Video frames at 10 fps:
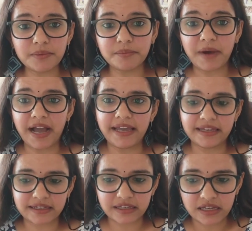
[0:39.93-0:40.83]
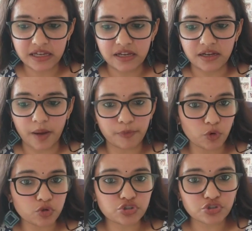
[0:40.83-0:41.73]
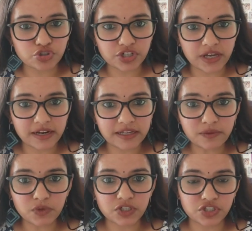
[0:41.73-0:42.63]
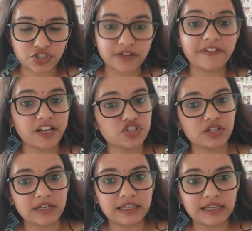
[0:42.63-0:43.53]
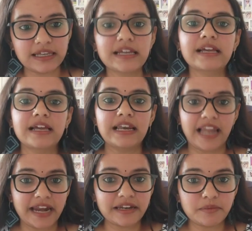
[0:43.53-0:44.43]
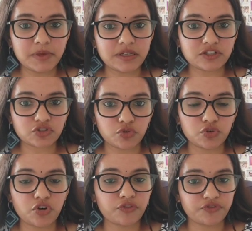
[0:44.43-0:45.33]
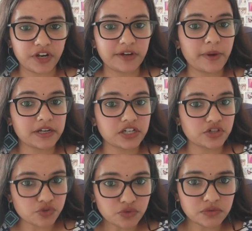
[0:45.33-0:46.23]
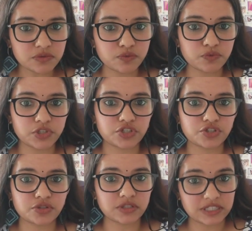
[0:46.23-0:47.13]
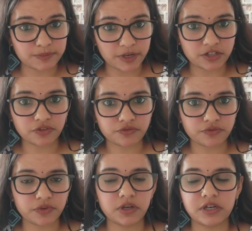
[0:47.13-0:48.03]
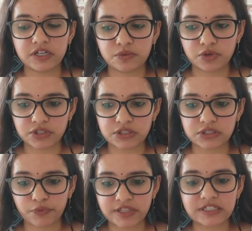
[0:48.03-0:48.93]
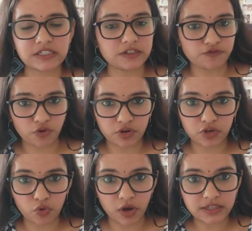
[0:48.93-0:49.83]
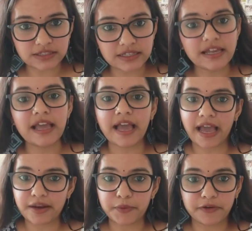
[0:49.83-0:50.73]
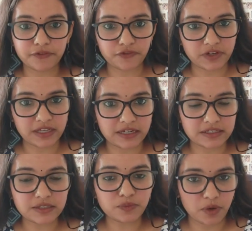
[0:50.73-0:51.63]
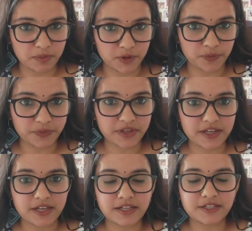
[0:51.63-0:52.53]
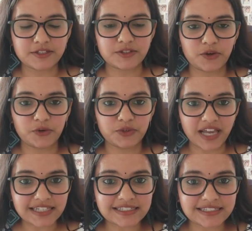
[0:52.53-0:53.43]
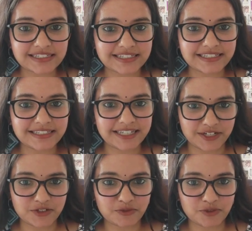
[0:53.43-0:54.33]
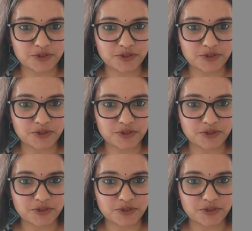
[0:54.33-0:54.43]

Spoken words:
my approach to GRE, which eventually landed me a score of 322, which the split of it was 164 in Quants and 158 in verbal. So yes, stay tuned.